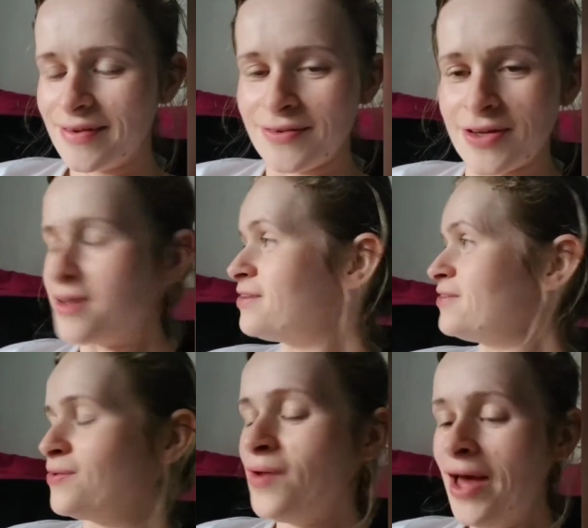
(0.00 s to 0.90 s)
Oh, you
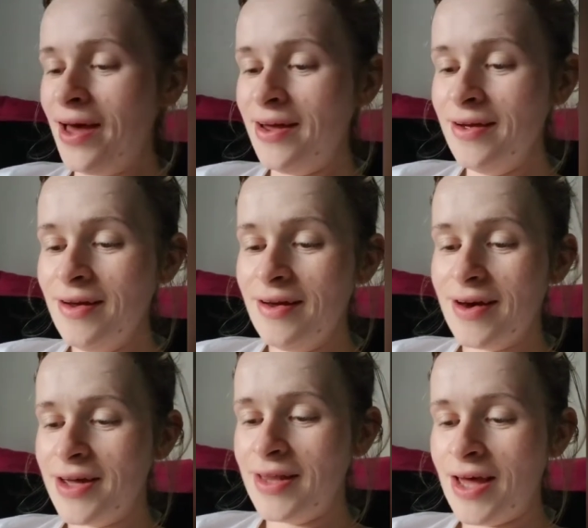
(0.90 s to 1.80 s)
give it away.
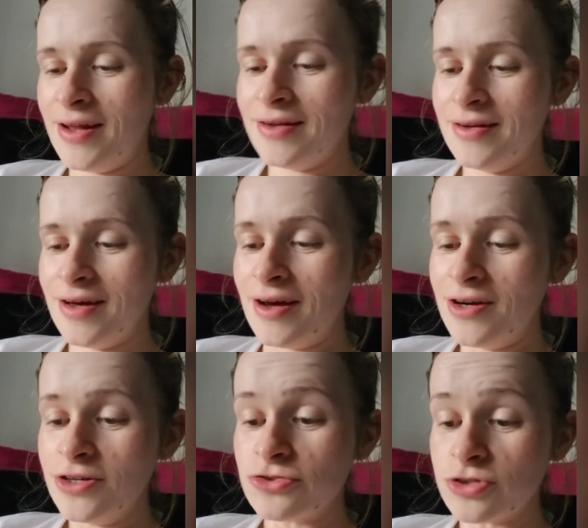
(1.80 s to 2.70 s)
And then
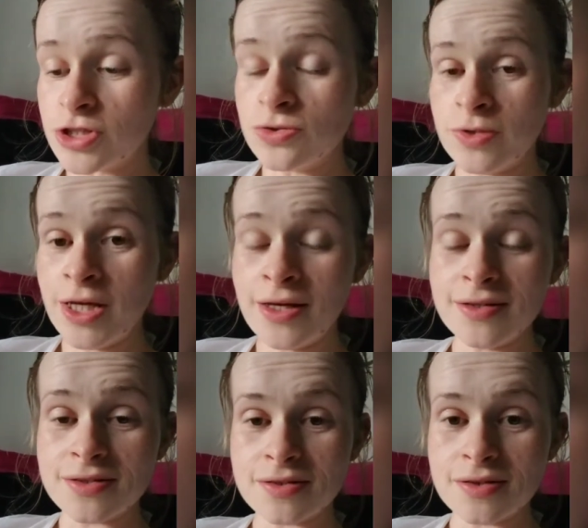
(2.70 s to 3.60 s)
nutritional
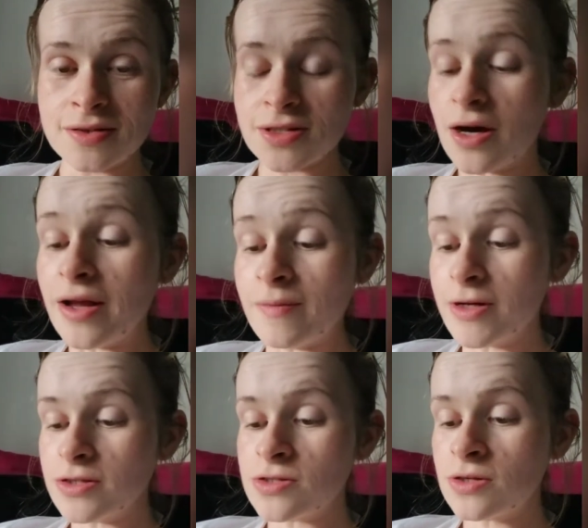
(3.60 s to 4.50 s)
yeast, a tiny
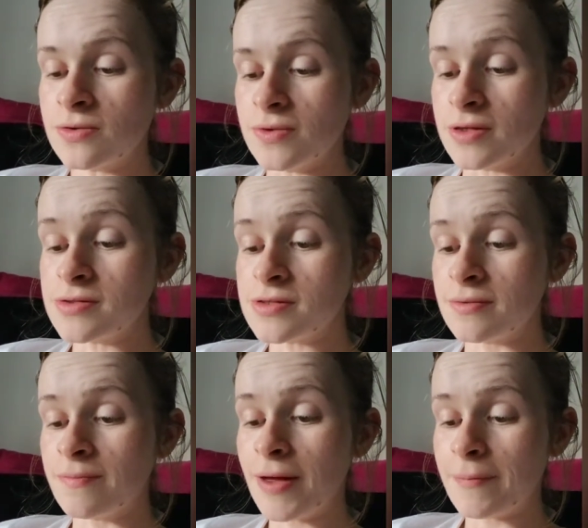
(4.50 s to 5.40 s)
bit of salt and
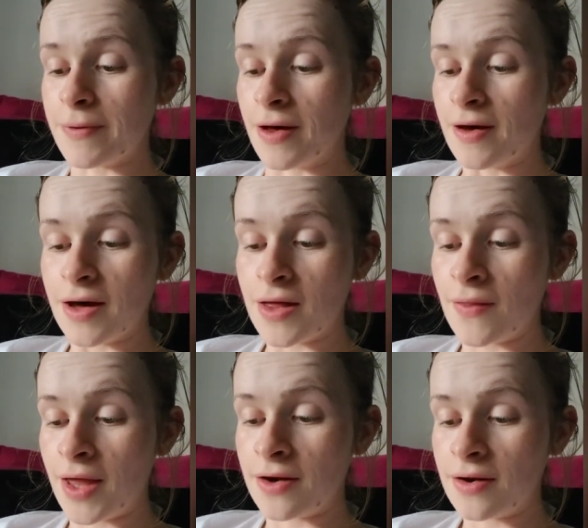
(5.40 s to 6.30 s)
some pepper,
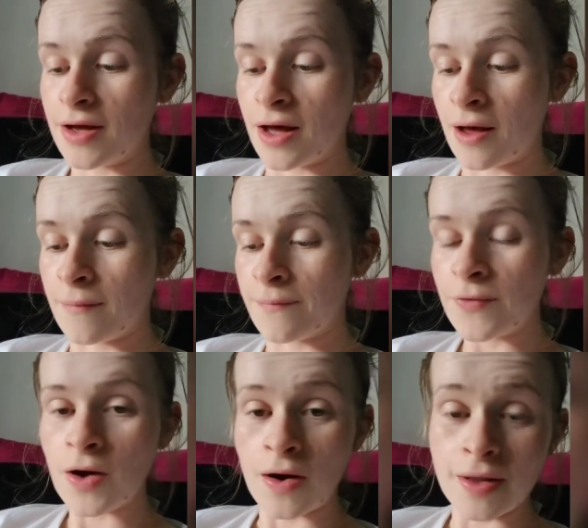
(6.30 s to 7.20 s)
and then
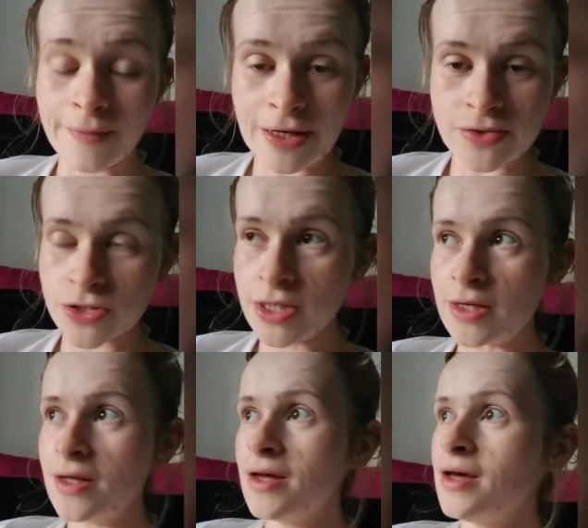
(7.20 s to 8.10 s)
garlic
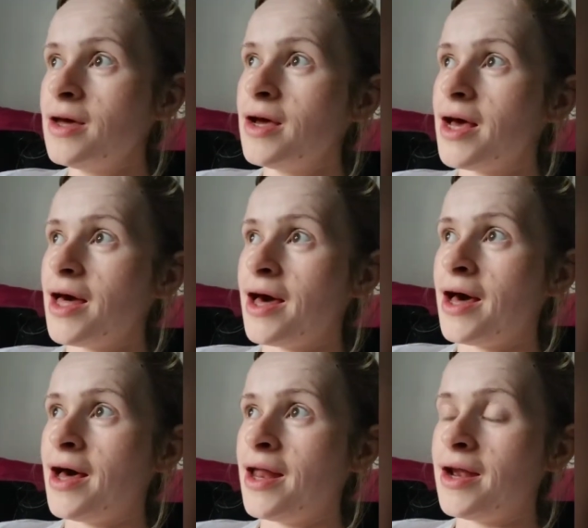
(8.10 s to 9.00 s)
powder.
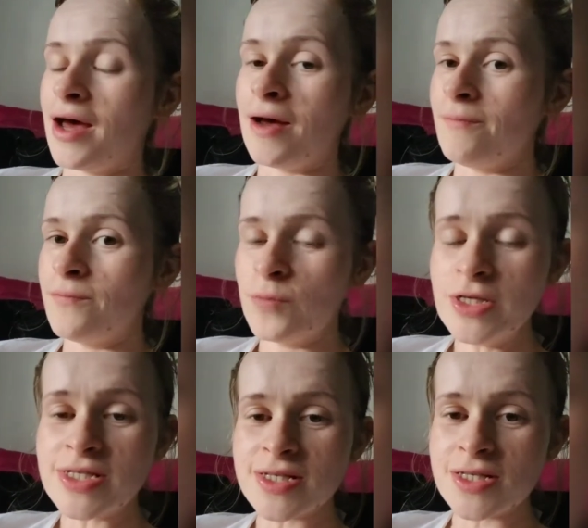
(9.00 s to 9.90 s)
And I
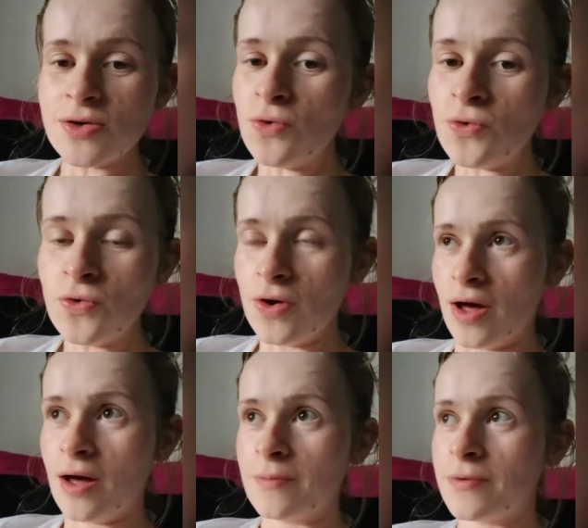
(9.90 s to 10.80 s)
whisked it all
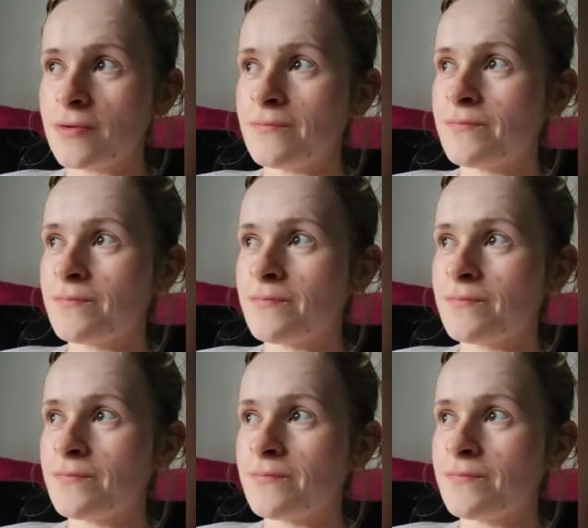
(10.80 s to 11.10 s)
up.